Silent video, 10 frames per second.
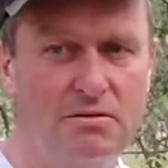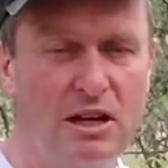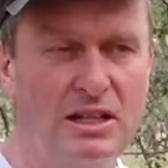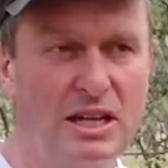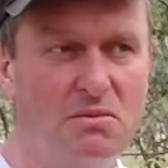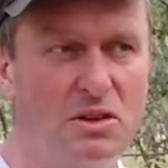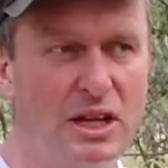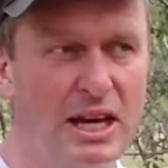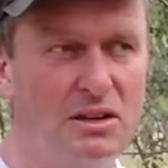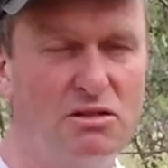write down what
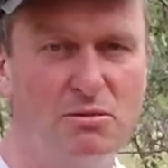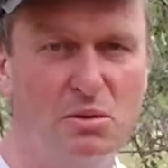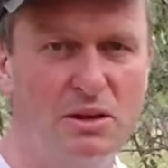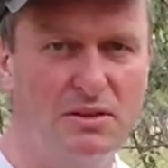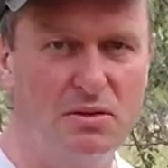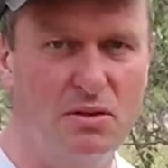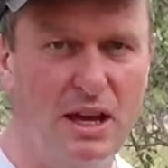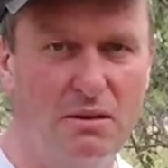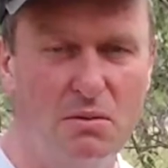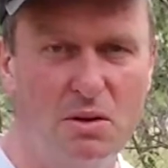I had trouble with or
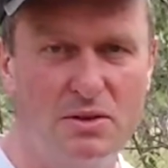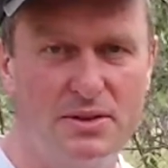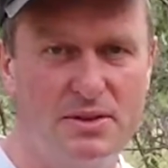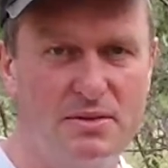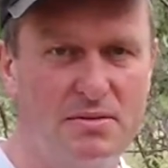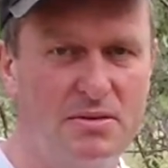how it was,